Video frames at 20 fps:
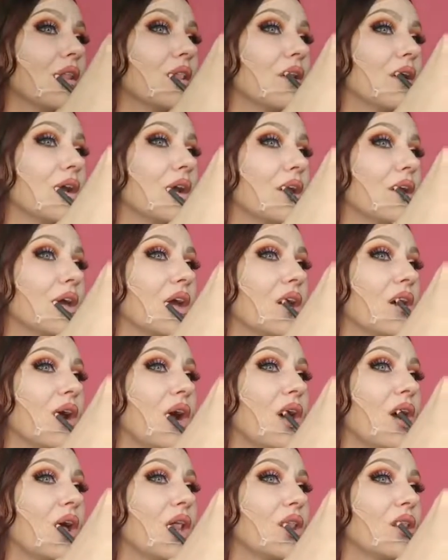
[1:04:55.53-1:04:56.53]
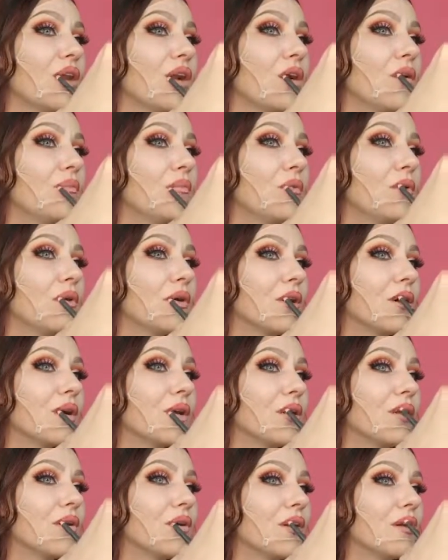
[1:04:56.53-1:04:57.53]
line it a little more.
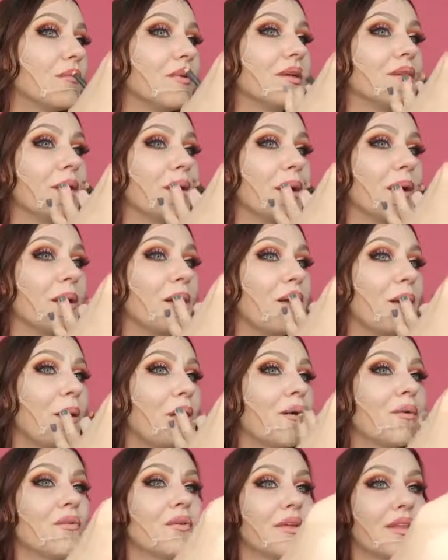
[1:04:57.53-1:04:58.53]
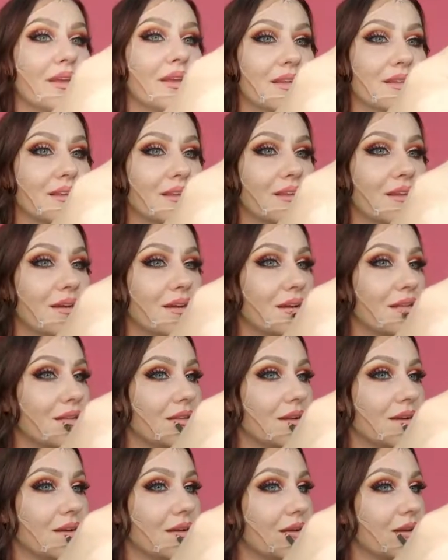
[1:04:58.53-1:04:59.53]
You know what I mean? Like really get the line in
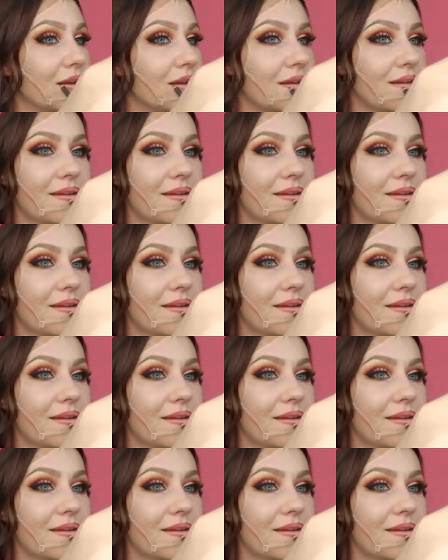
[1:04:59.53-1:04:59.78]
there.